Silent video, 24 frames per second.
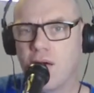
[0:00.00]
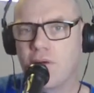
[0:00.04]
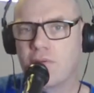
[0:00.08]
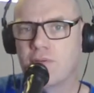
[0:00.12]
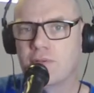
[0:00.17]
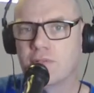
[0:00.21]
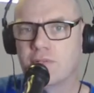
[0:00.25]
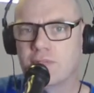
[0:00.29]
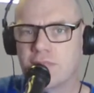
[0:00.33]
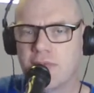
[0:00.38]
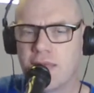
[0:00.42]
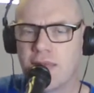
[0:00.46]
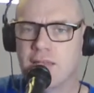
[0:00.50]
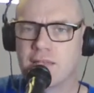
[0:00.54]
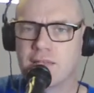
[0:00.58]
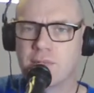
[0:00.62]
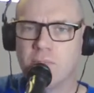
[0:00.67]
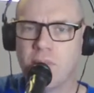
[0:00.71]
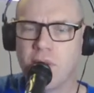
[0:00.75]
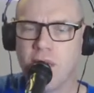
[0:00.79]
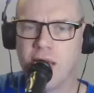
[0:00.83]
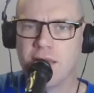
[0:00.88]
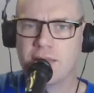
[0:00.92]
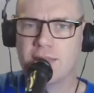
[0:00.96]
Well, six
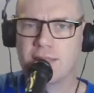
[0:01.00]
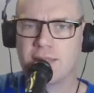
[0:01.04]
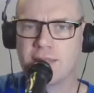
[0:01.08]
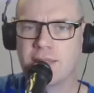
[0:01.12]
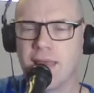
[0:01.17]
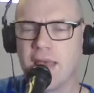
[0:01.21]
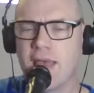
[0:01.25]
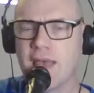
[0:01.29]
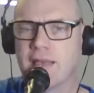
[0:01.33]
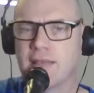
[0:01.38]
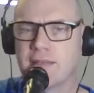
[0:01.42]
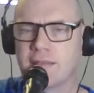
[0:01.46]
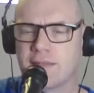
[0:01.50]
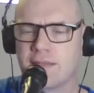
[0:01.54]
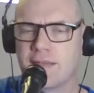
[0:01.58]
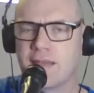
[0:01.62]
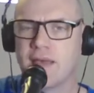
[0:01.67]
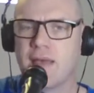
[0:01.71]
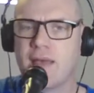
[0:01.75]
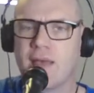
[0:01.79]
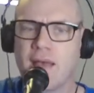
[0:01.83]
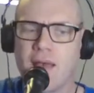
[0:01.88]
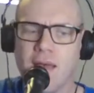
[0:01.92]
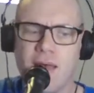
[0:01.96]
plus six
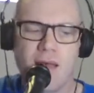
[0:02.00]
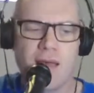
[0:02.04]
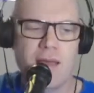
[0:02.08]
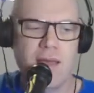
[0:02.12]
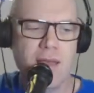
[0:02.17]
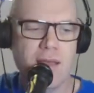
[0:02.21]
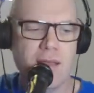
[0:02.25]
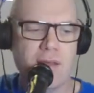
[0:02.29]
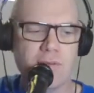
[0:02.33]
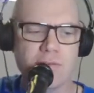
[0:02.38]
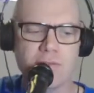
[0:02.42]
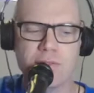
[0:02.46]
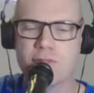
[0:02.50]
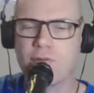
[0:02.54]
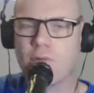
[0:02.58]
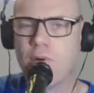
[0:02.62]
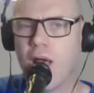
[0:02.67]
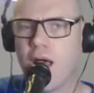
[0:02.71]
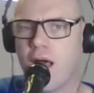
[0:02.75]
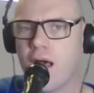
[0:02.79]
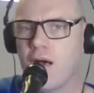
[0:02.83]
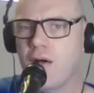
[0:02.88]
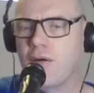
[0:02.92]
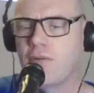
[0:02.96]
equals
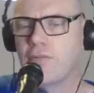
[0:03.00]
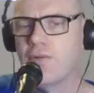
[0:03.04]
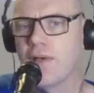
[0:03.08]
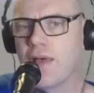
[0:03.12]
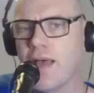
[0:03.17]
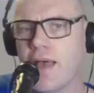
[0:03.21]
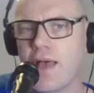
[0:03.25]
twelve.